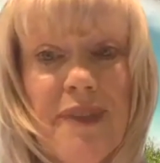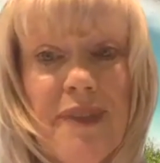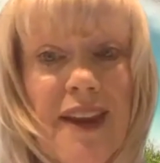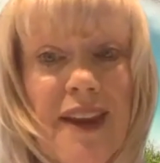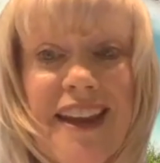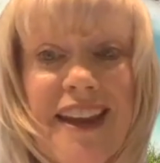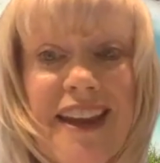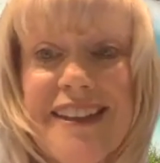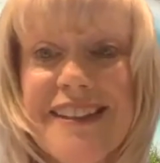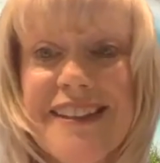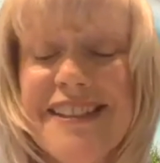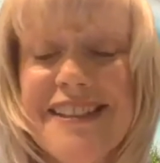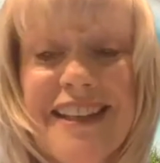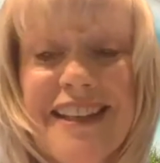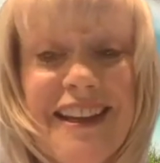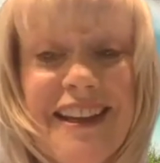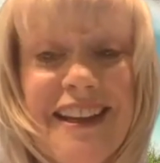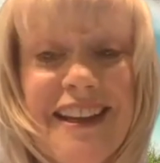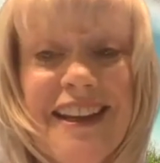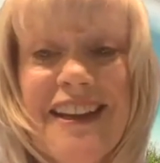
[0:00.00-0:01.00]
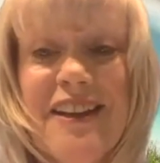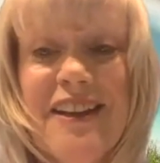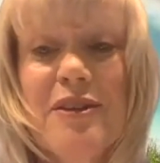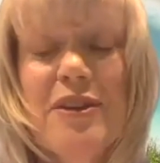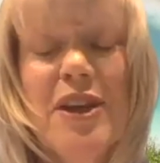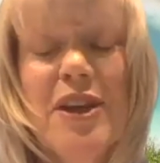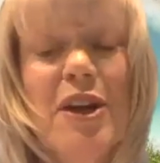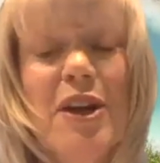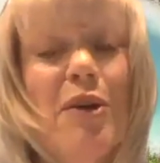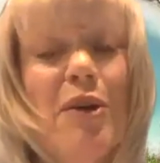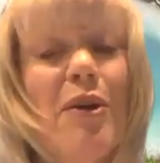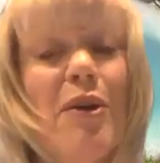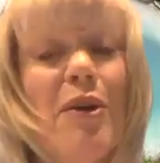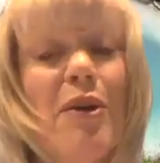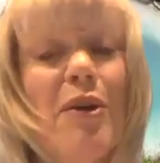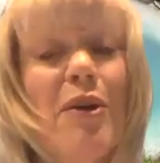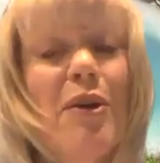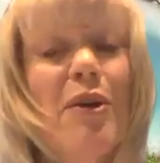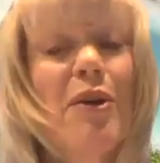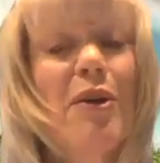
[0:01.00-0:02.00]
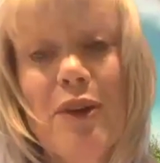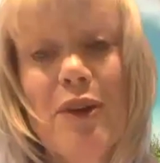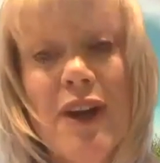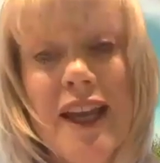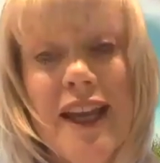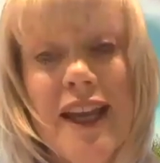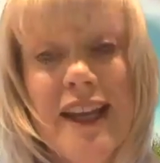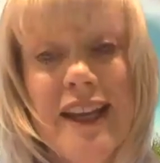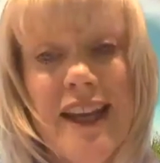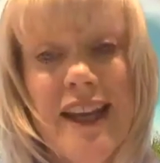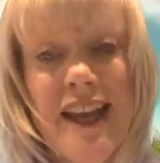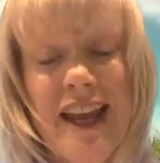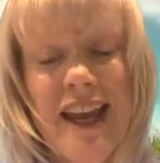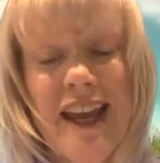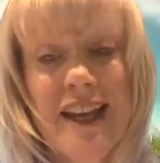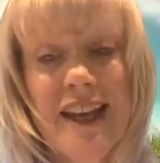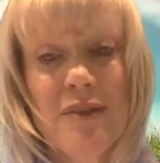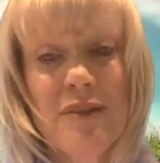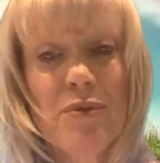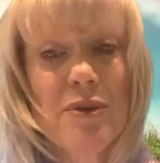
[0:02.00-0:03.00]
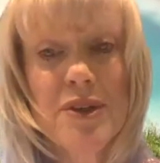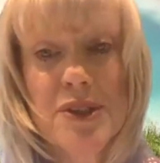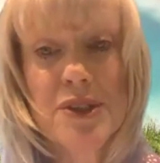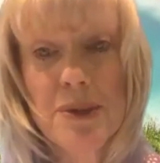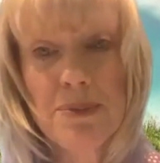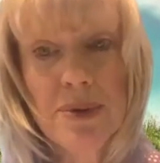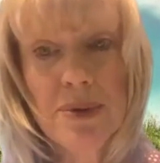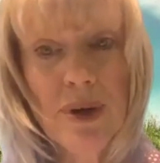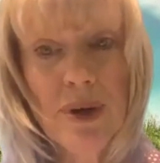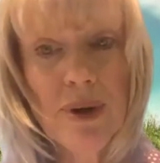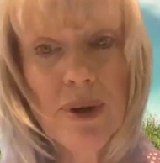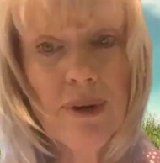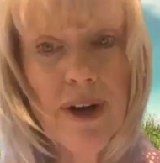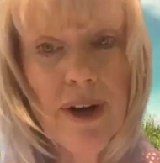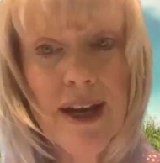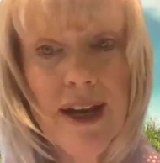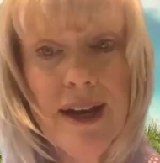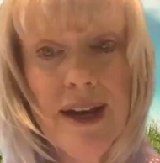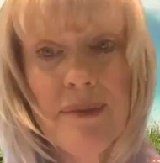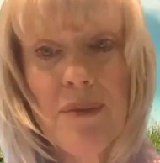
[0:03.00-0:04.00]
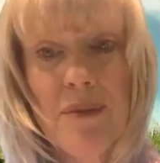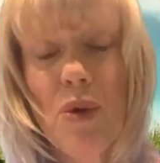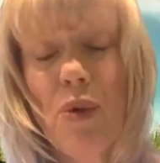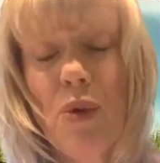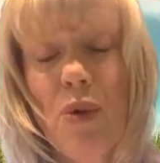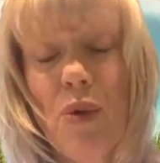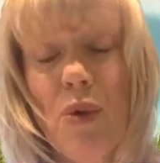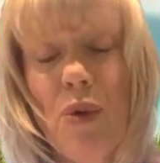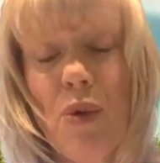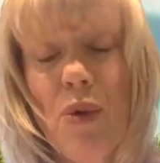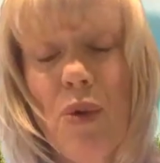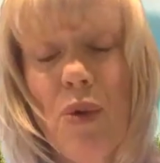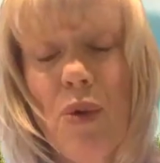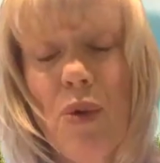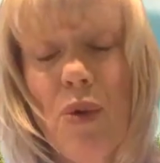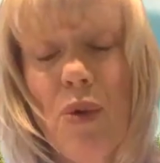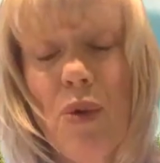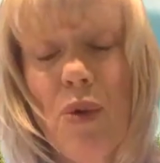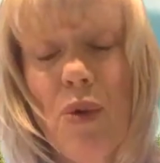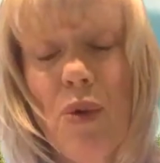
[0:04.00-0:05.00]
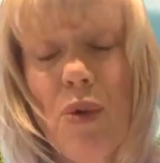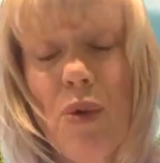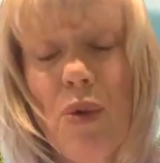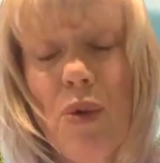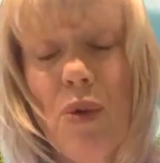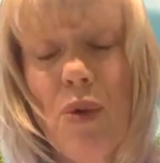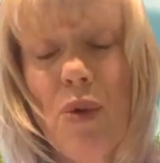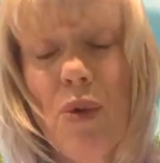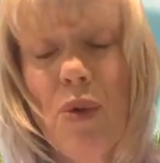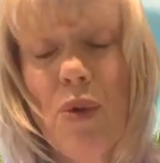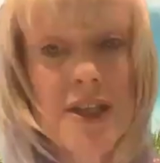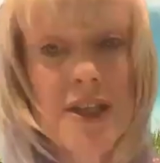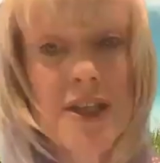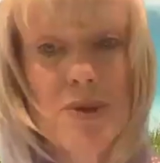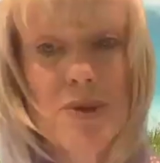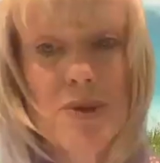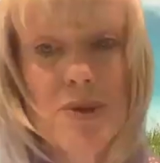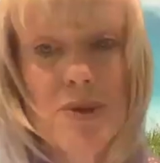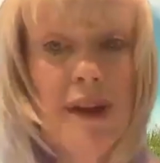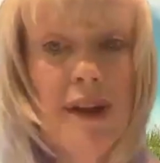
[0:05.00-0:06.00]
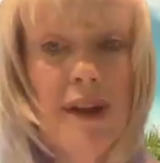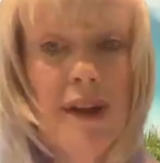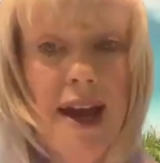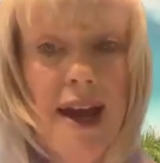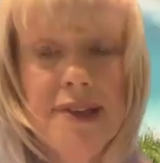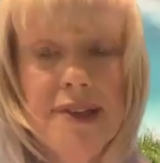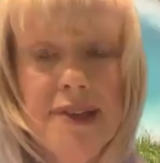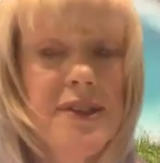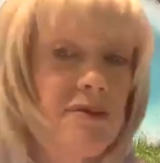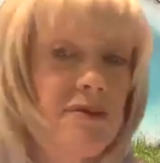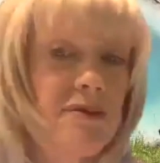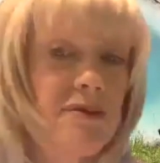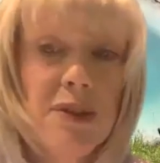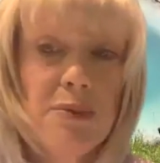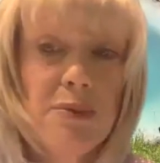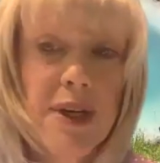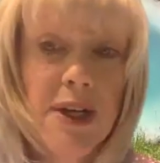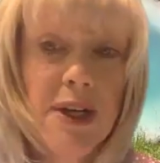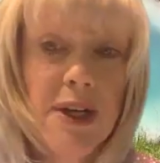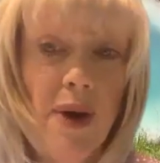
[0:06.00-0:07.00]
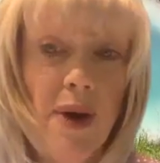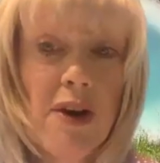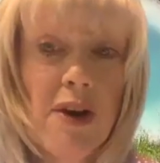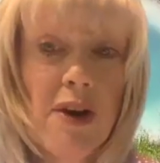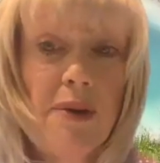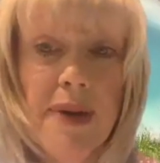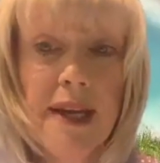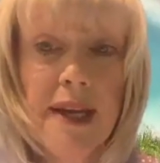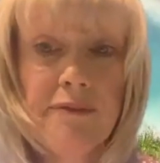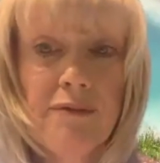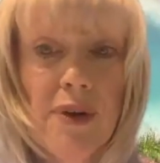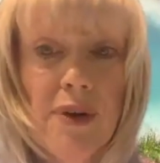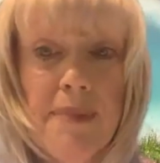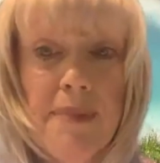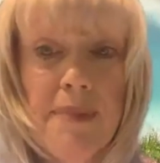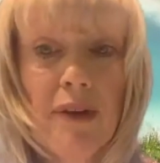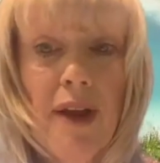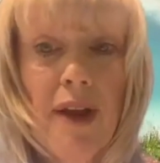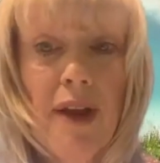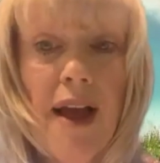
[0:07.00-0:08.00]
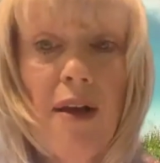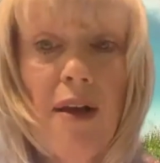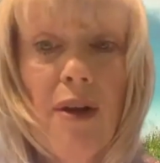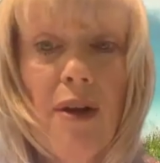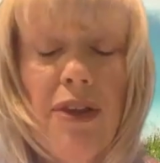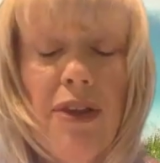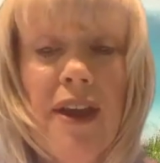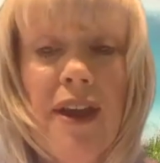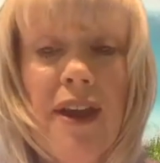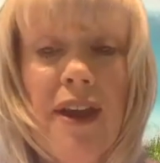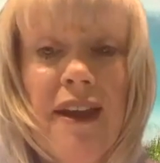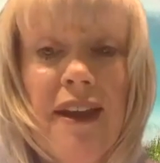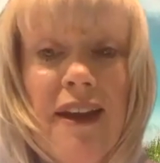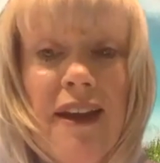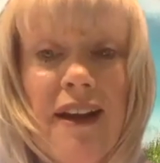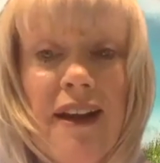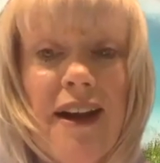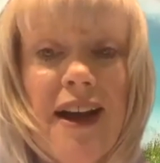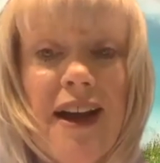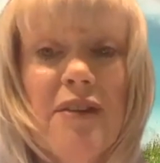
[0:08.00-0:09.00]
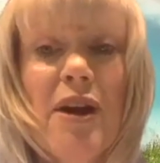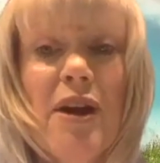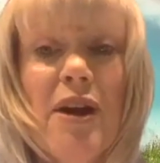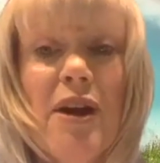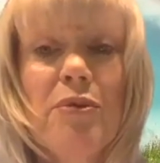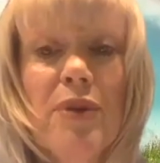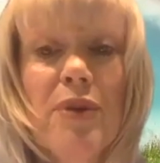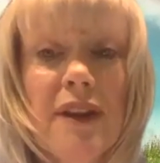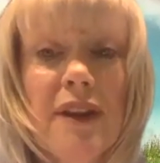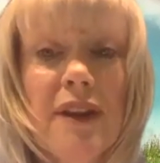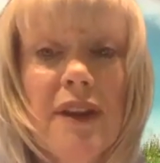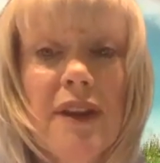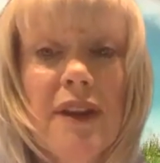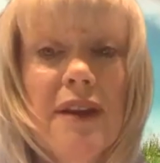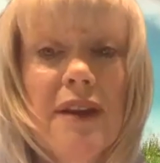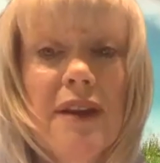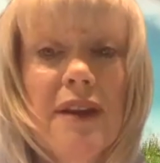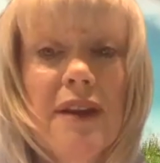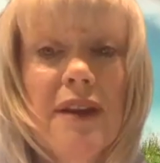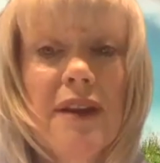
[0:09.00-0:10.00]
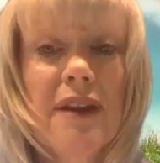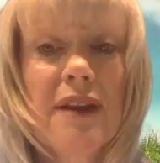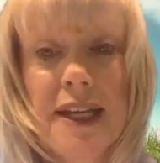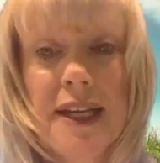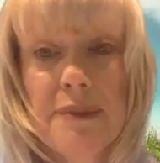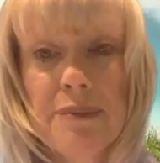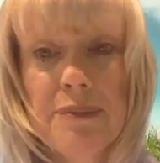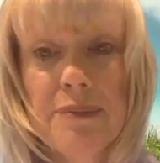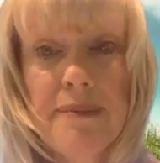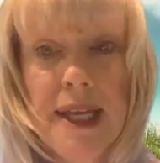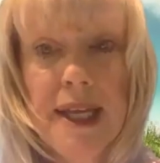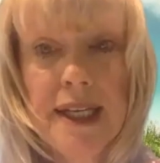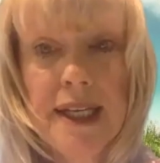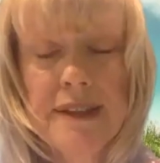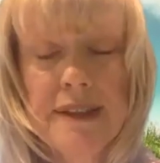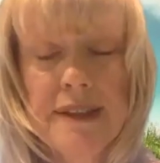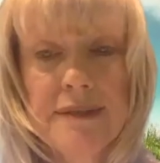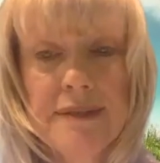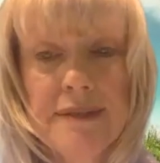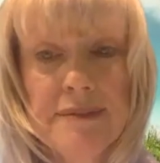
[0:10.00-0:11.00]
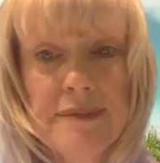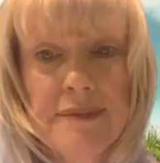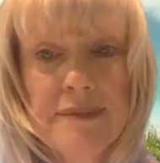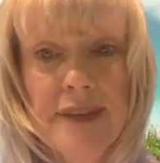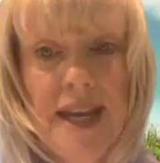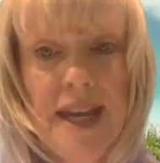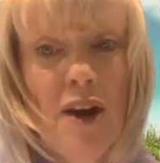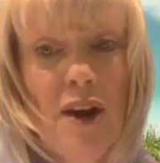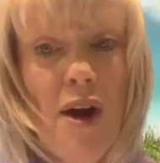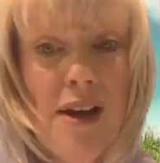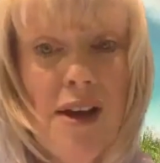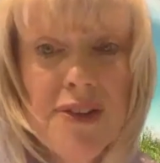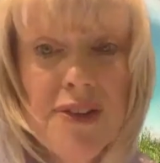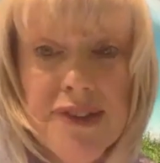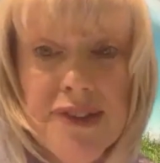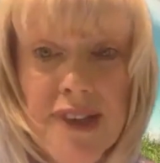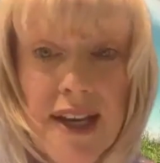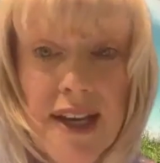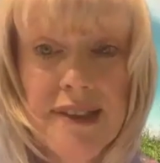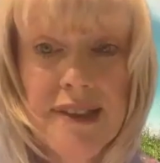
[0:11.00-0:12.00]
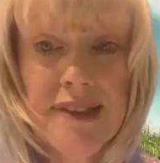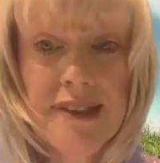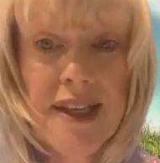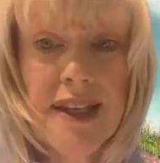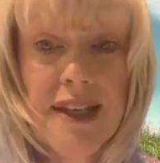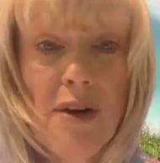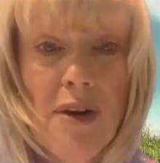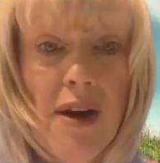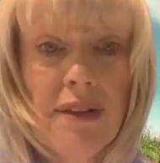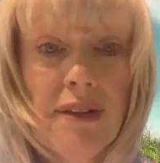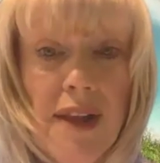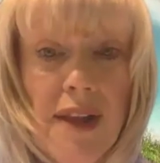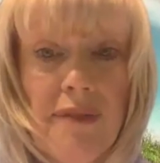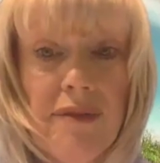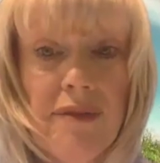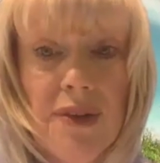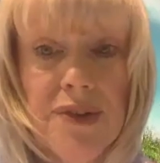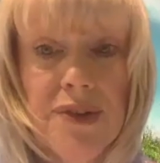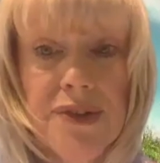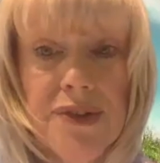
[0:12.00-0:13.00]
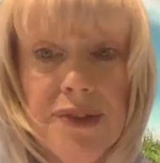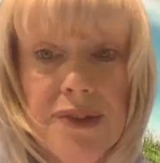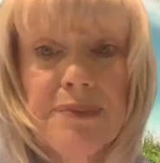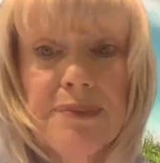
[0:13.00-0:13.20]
And, again, looking at whether it's a program or an entry level class, that's just a requirement for mental health. I'd really love to see it implemented at all settings in all levels.